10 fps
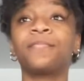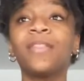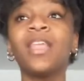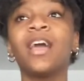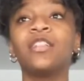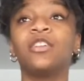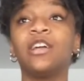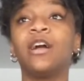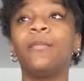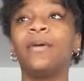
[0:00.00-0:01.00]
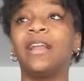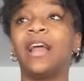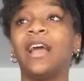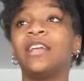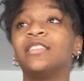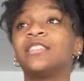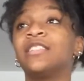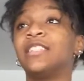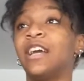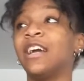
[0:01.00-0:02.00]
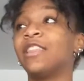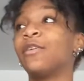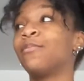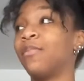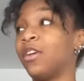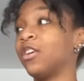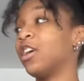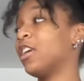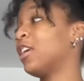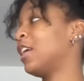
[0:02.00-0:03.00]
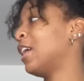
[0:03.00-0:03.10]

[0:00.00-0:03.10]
I look up and I stare at the mirror